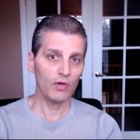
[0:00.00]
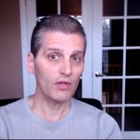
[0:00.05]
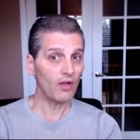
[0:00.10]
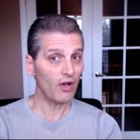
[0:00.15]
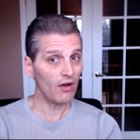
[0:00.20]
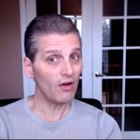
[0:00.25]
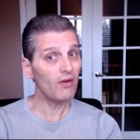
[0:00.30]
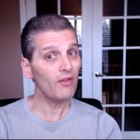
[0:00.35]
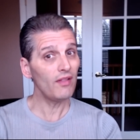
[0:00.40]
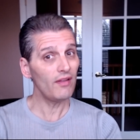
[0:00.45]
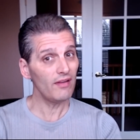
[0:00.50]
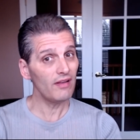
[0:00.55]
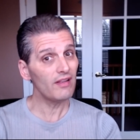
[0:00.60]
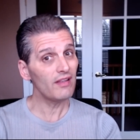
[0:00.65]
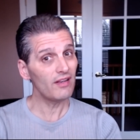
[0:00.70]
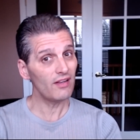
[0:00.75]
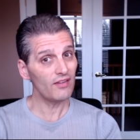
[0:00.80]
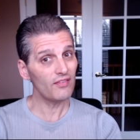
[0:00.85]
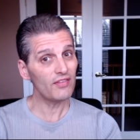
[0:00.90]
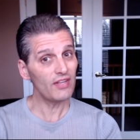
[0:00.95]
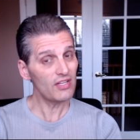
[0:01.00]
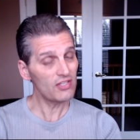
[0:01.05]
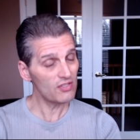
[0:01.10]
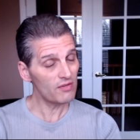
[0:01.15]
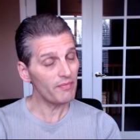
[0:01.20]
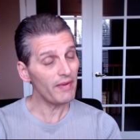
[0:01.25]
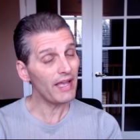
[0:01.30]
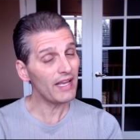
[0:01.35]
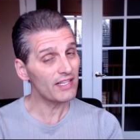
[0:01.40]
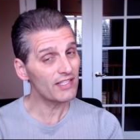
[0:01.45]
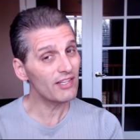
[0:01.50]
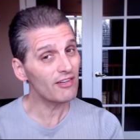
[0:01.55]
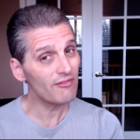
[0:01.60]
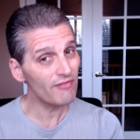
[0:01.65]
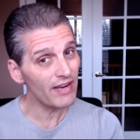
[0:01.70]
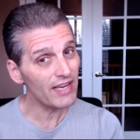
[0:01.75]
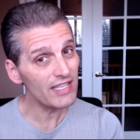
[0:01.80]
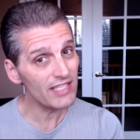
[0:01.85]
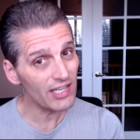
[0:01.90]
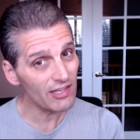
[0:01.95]
Oh, the, you know, central banks, they're
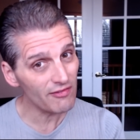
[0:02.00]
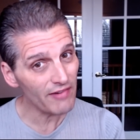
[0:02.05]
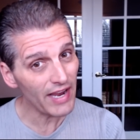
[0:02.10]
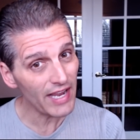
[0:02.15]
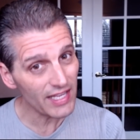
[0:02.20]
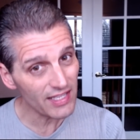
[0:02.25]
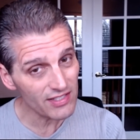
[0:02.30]
raising rates.